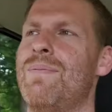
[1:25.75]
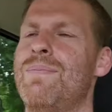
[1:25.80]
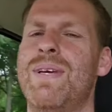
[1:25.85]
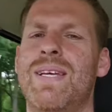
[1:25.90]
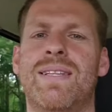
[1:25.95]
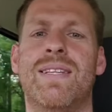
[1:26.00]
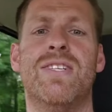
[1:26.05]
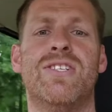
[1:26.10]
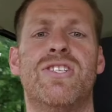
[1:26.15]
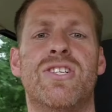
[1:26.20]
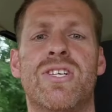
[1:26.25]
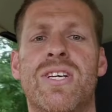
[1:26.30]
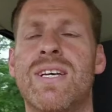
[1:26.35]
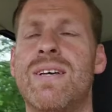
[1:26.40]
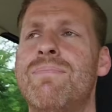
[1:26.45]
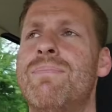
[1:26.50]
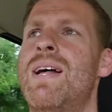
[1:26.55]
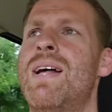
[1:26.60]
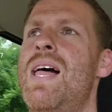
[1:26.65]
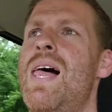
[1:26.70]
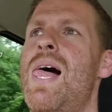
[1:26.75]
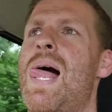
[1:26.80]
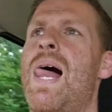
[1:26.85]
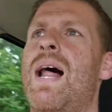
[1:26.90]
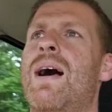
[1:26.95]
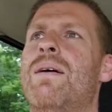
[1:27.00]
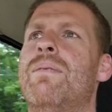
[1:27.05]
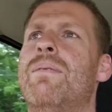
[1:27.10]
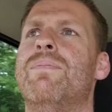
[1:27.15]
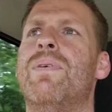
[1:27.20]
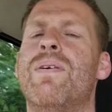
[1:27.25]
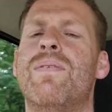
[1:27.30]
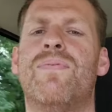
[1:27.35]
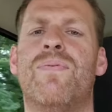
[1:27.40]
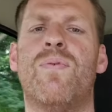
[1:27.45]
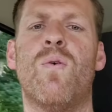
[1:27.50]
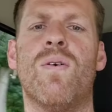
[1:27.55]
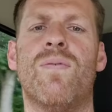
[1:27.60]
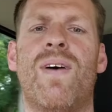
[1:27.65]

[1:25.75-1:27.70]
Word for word: I'm hitting the gym um, four